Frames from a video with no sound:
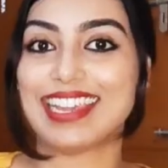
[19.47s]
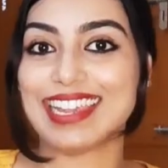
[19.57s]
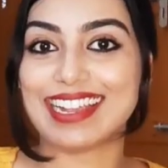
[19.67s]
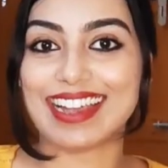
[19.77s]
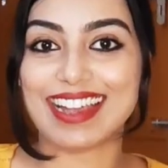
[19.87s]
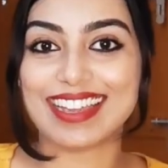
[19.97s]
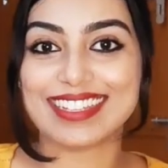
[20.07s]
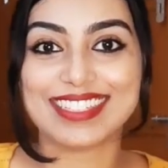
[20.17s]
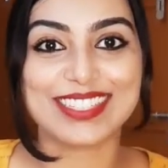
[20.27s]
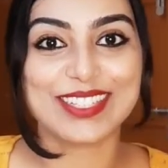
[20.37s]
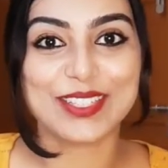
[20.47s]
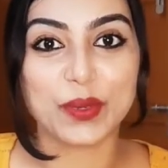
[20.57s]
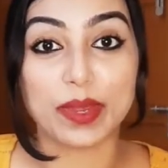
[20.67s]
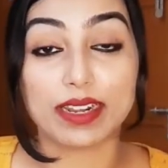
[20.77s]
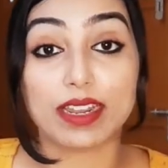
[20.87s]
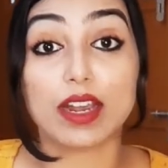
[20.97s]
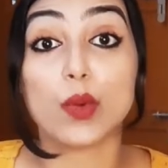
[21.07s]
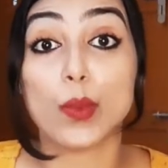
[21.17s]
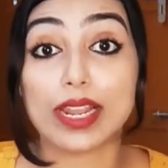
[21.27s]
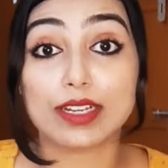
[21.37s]
Hey guys, this is
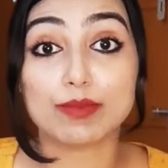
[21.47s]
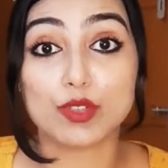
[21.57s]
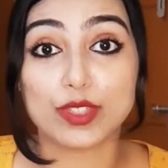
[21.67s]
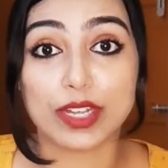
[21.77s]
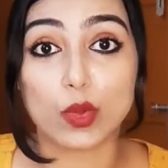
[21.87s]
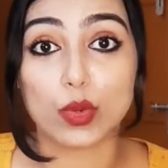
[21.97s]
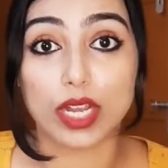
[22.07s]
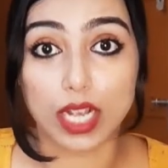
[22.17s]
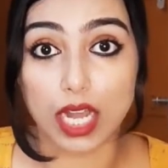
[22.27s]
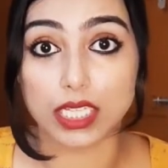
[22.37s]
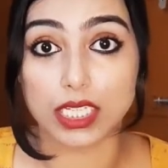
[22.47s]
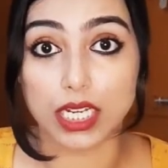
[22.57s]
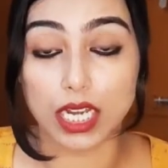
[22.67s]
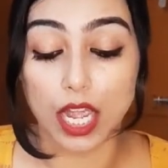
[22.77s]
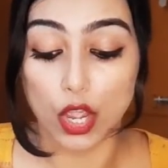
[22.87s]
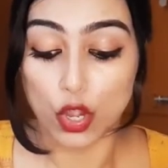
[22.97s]
Suvarna. Welcome to Segona Casa.